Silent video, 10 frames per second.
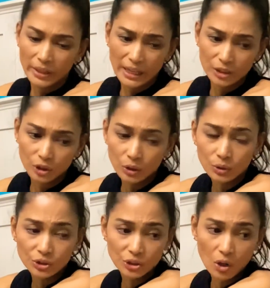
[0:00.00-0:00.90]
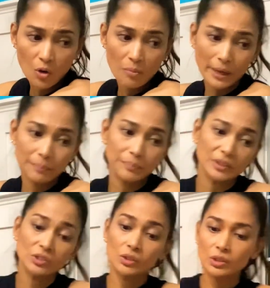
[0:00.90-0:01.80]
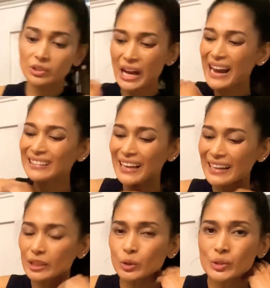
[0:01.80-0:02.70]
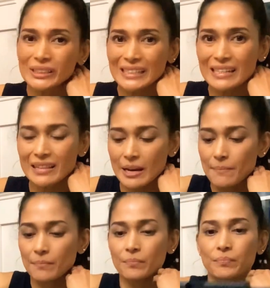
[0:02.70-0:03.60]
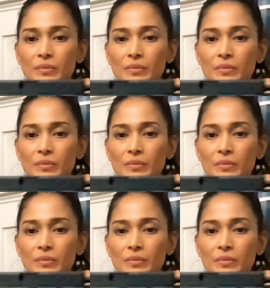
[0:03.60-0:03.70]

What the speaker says: I do show my pistols, I like to see them